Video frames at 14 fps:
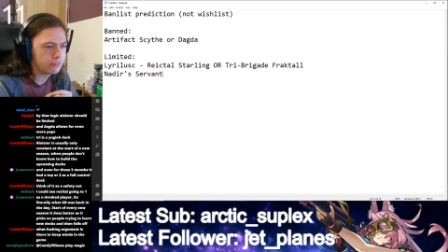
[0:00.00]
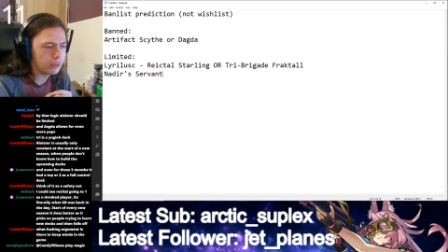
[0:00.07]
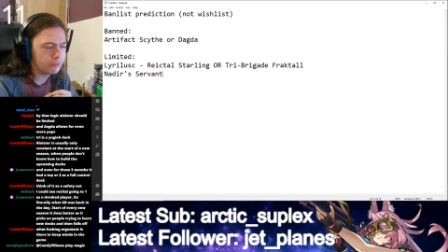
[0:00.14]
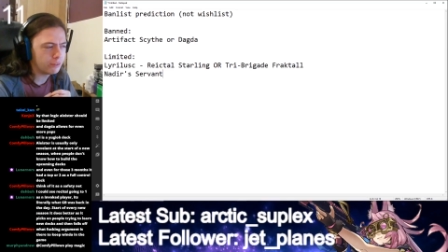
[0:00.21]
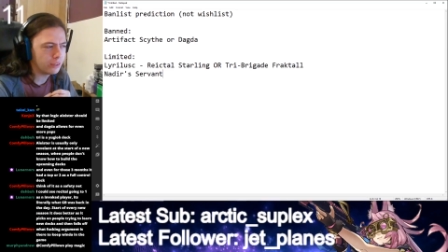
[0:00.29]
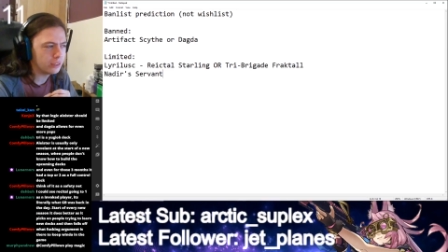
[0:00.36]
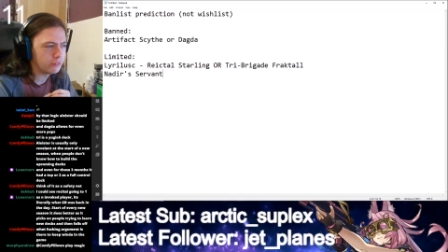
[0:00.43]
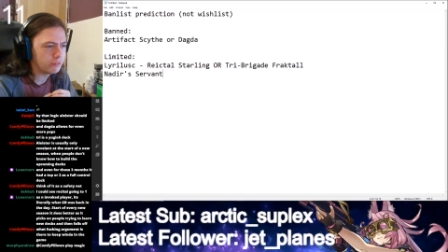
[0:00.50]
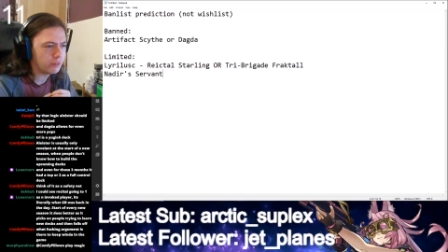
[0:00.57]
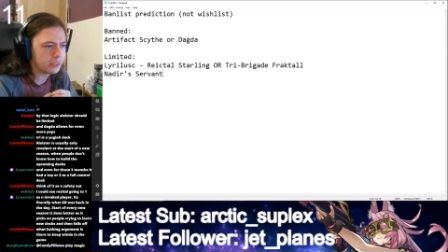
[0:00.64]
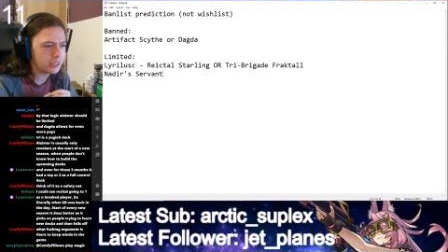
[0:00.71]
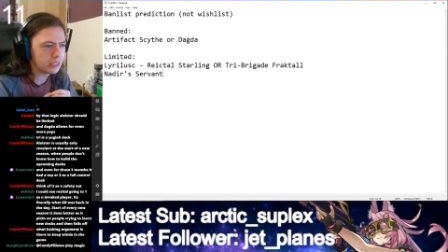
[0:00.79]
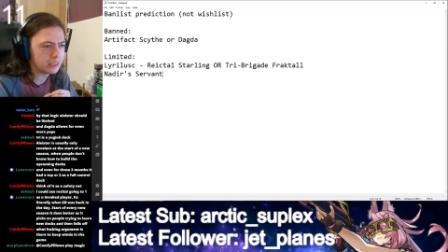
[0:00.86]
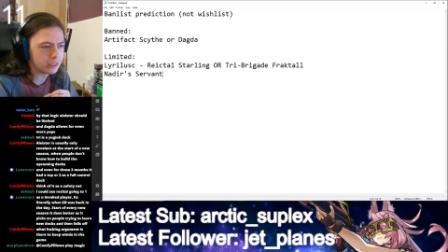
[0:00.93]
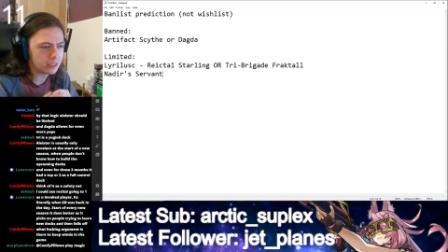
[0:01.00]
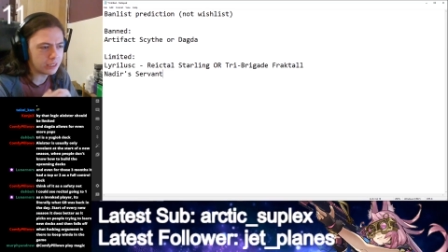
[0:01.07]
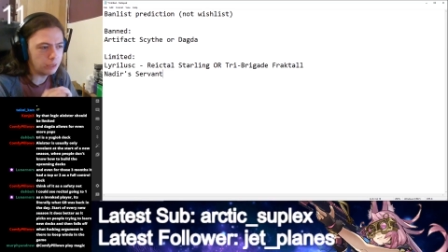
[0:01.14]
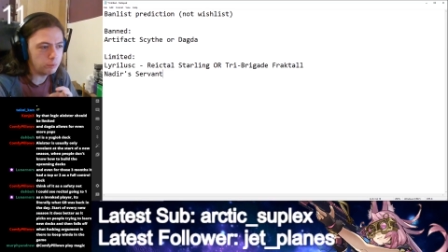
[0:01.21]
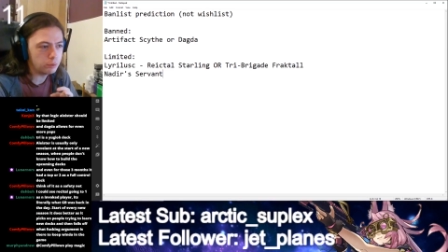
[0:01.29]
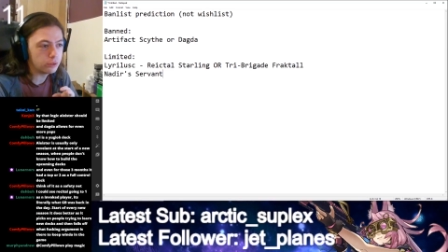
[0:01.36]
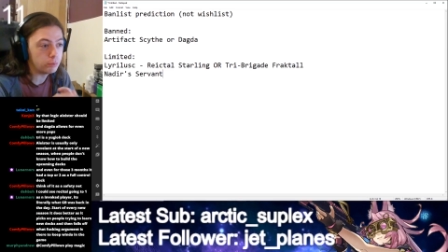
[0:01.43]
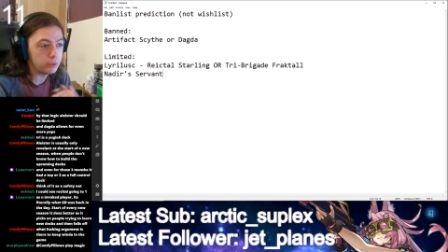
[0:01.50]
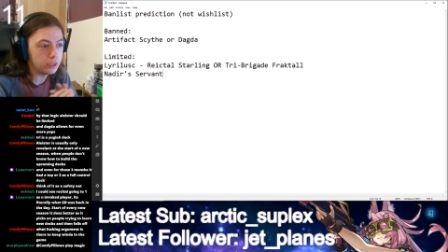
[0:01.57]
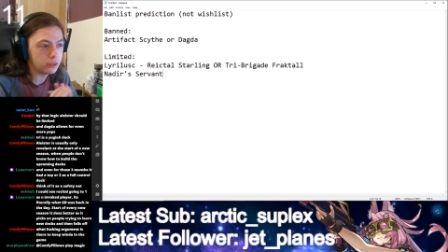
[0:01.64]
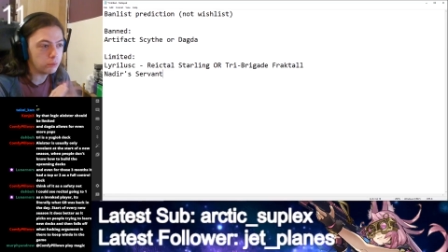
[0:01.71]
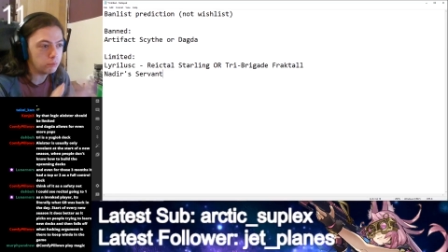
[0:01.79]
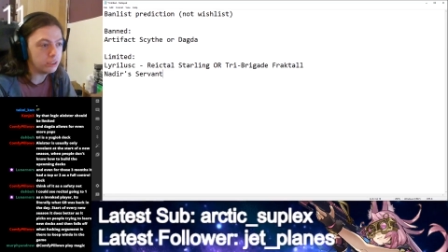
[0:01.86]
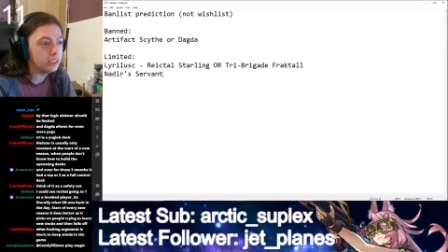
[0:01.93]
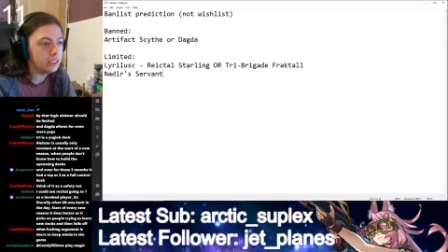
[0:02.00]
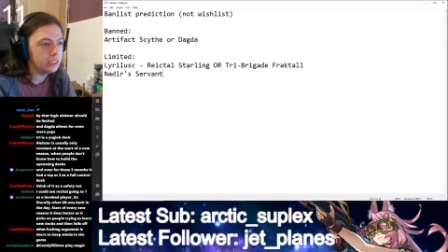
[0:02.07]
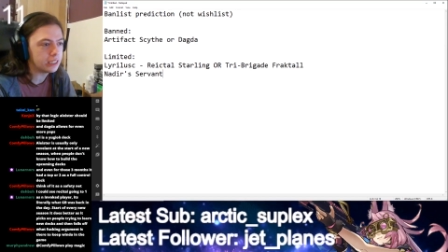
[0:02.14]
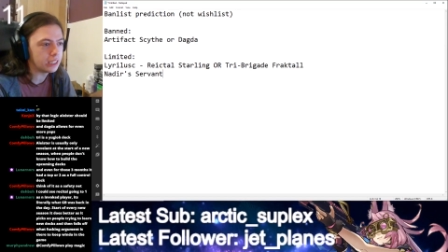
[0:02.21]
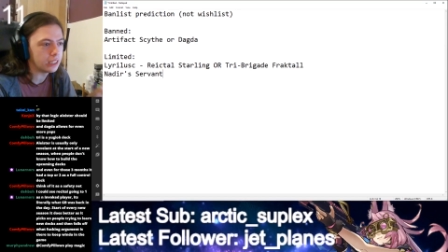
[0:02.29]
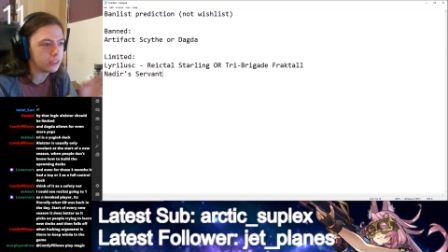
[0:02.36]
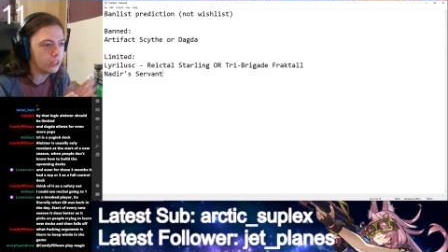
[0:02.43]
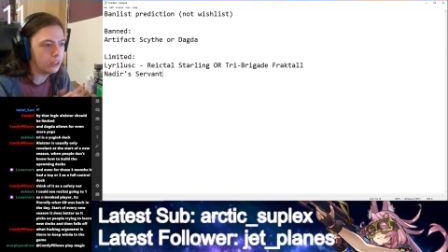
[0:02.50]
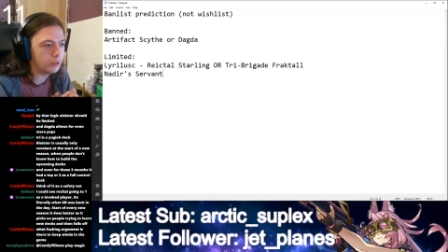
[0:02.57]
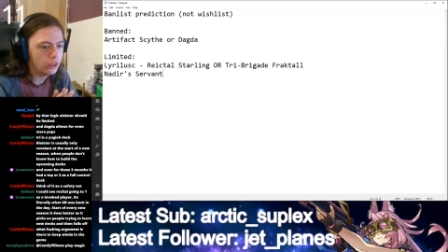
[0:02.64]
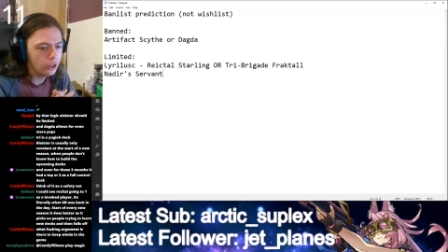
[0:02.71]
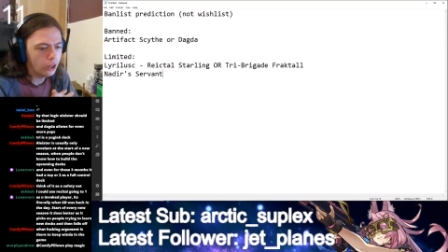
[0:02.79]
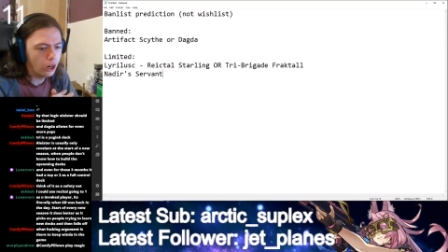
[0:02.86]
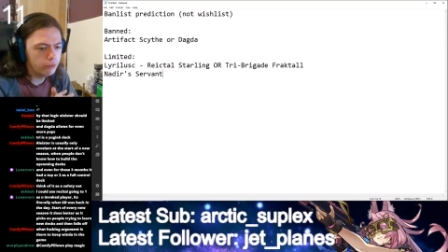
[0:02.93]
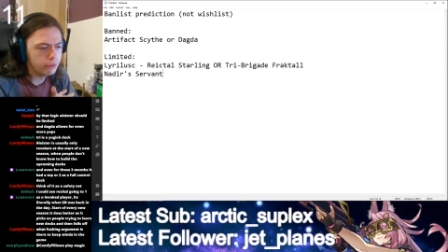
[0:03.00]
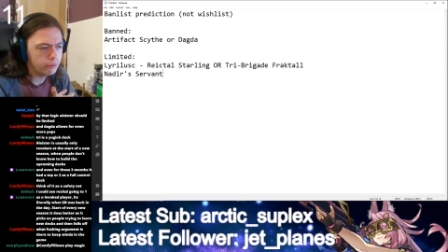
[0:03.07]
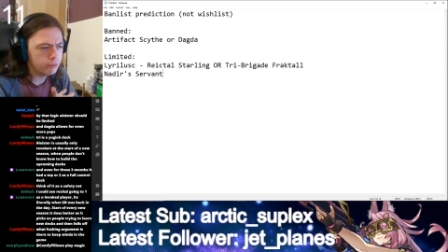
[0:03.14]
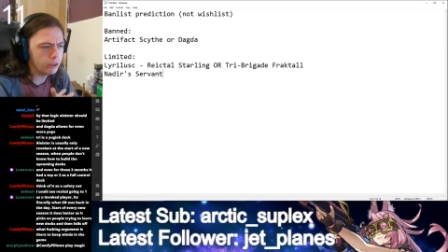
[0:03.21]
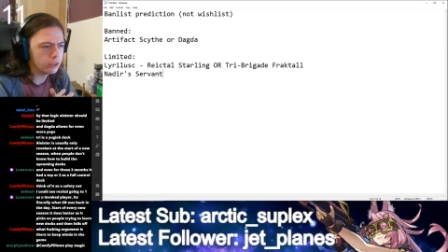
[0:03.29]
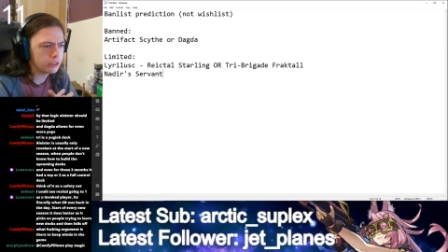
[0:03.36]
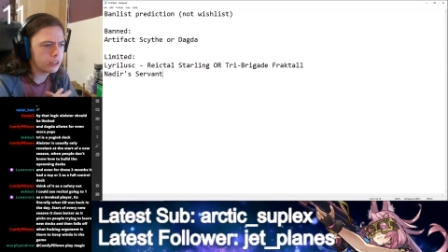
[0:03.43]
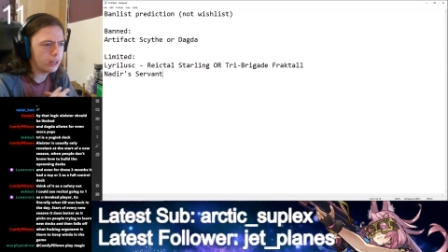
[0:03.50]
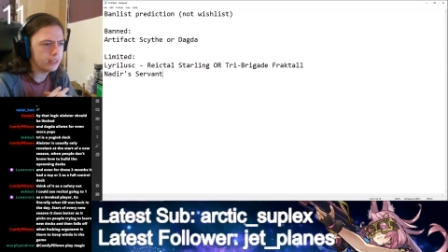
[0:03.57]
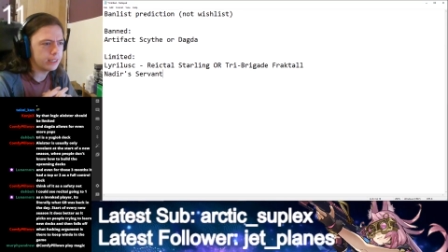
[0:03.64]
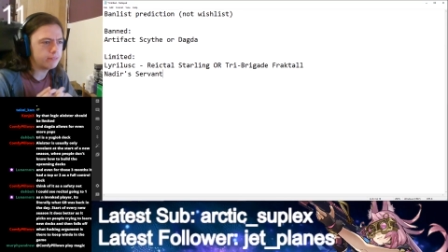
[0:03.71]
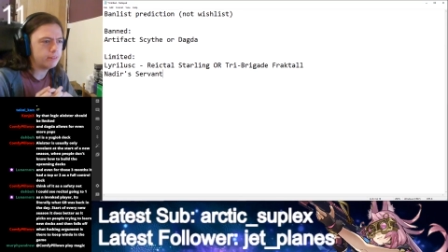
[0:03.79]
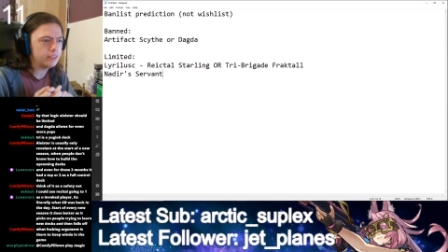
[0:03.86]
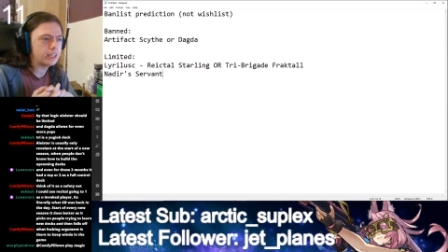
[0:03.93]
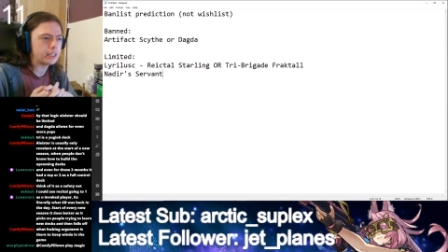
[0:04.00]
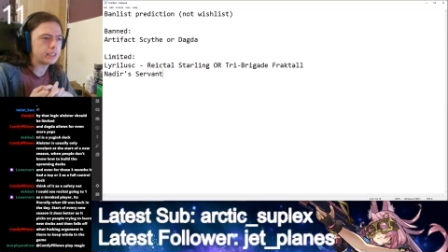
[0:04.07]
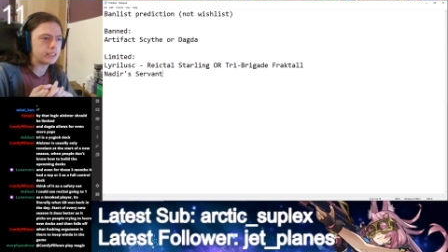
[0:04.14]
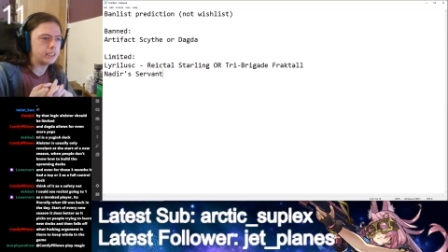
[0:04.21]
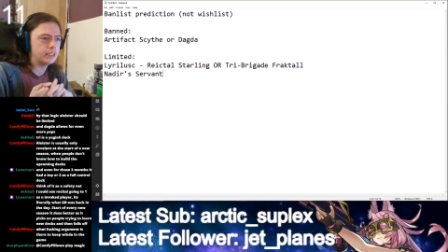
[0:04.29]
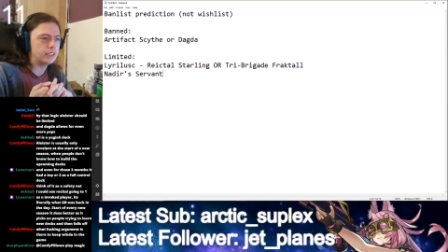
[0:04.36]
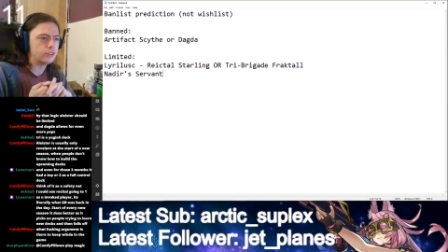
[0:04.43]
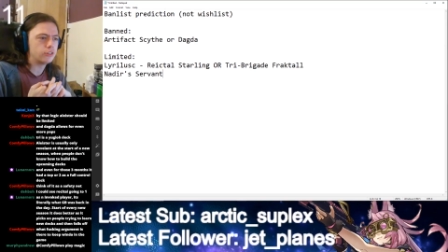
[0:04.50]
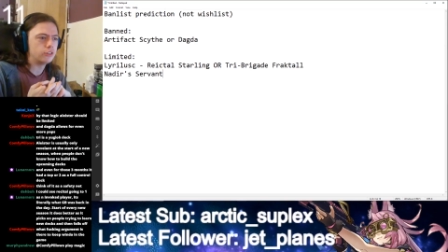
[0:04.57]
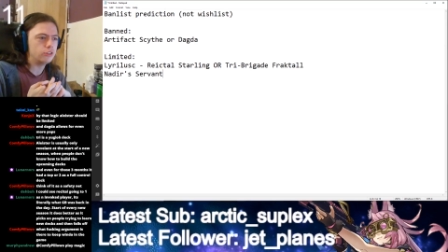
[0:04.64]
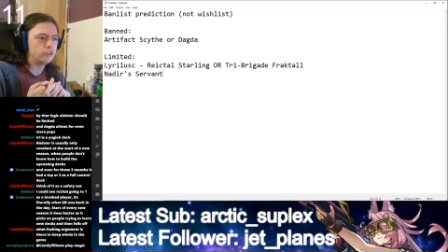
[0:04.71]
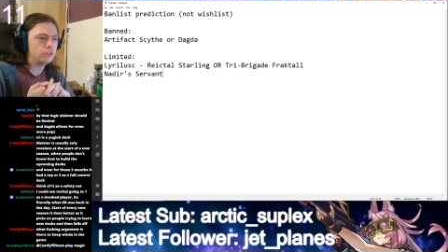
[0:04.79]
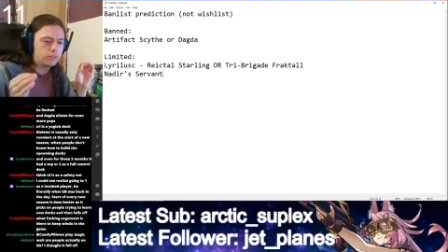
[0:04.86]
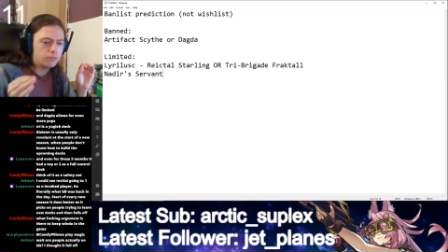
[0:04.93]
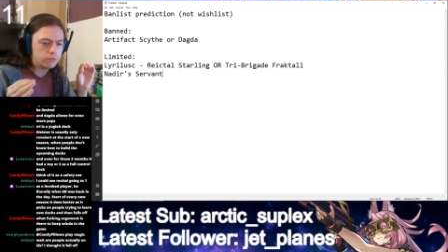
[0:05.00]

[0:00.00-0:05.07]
I think the fact that it's able to be completely set up off of one card, I think that's the issue.